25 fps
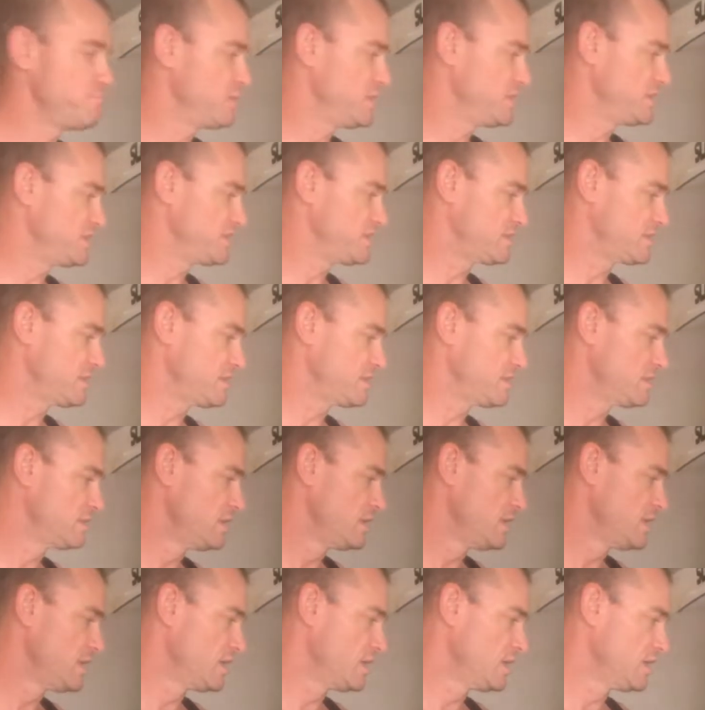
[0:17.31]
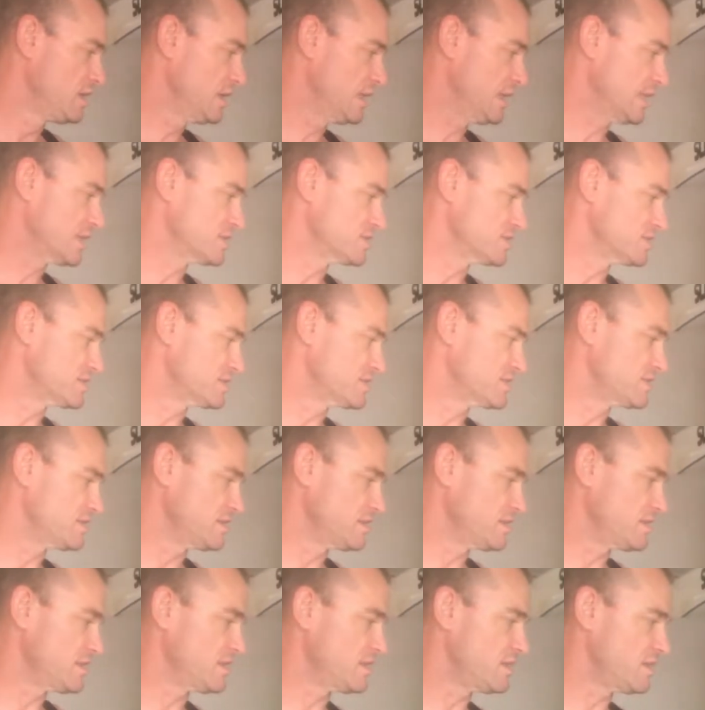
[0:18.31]
But anxious to
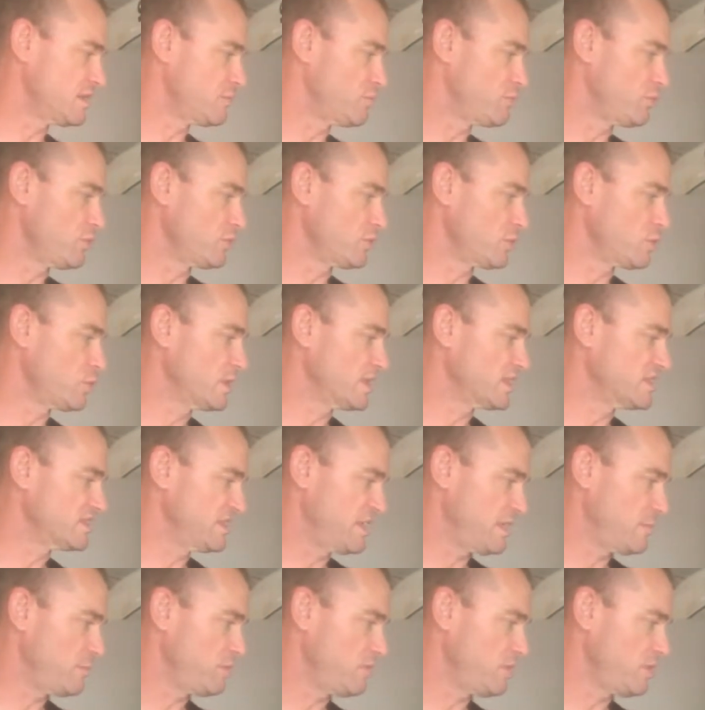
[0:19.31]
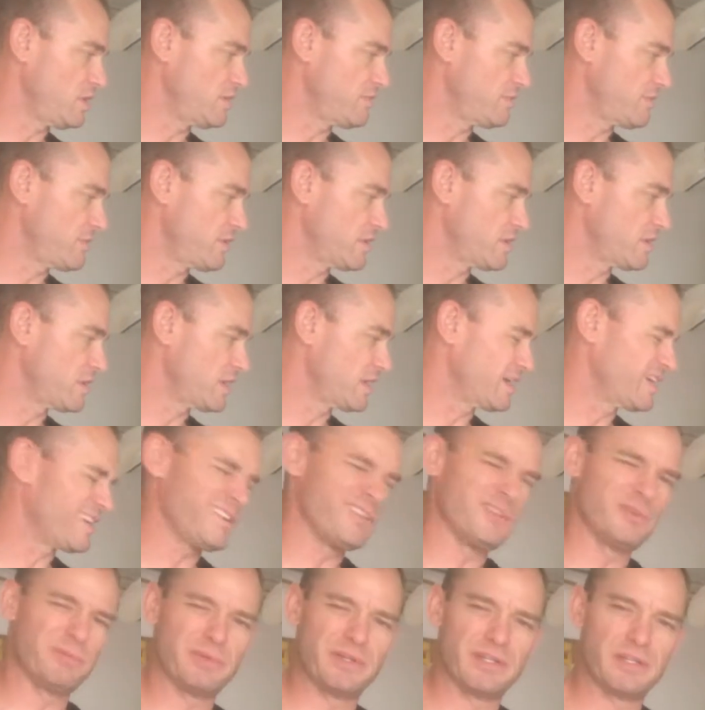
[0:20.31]
see. I pulled a quick sample off of there. I got
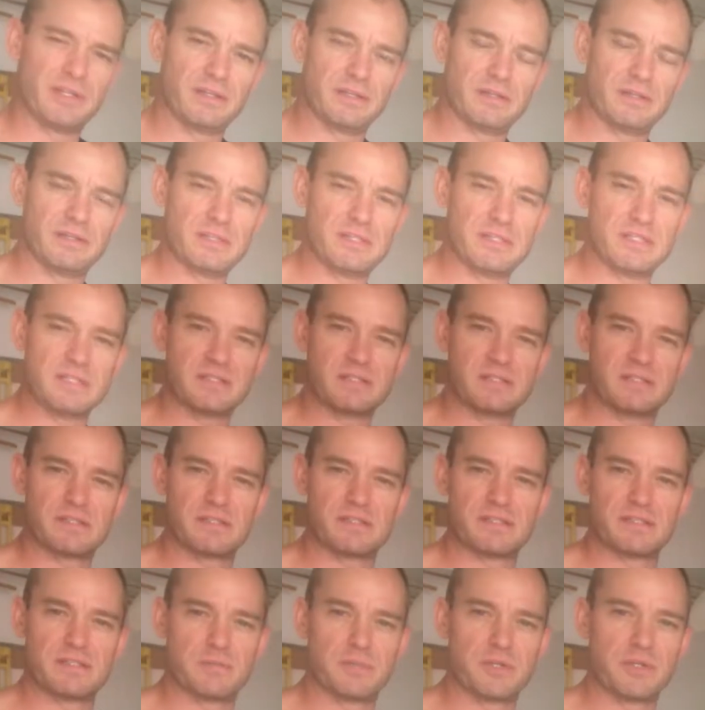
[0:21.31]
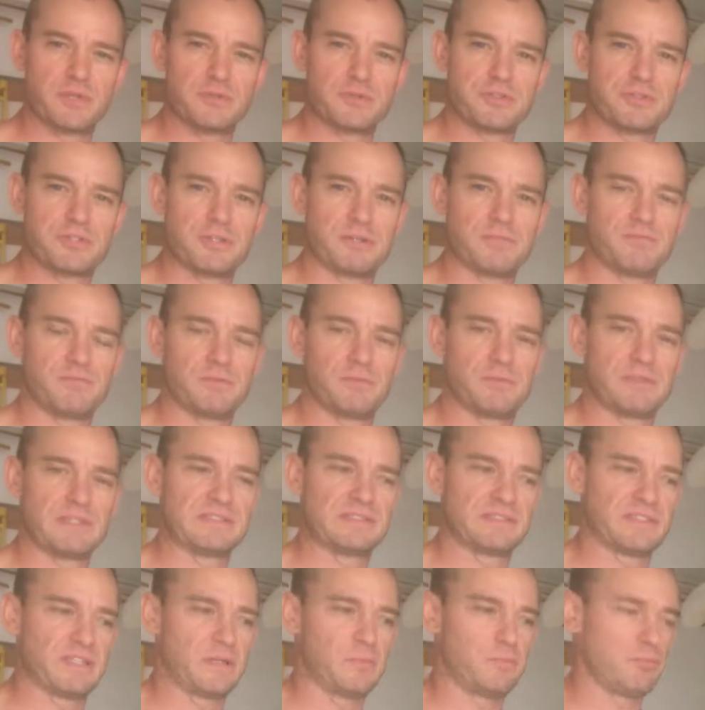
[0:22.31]
a little bit of yeast and some other stuff in
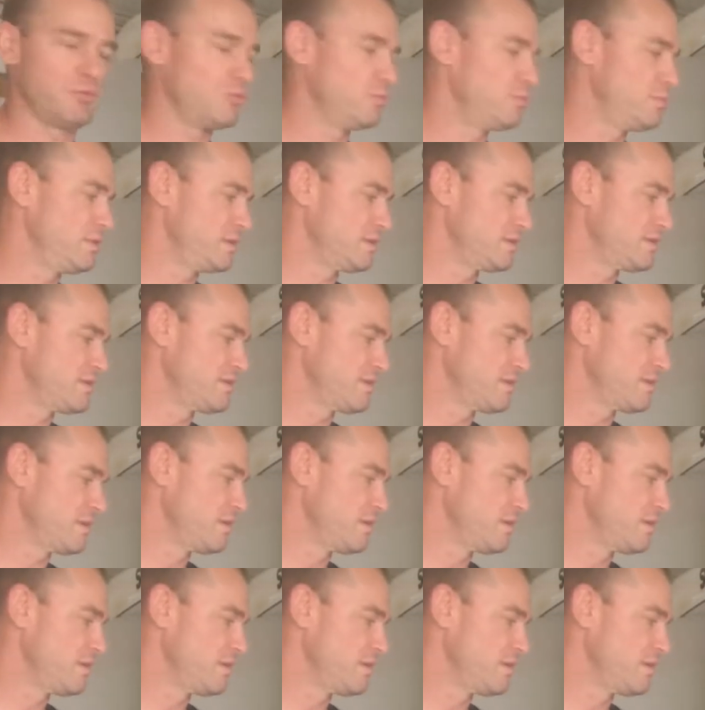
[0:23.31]
my sample, but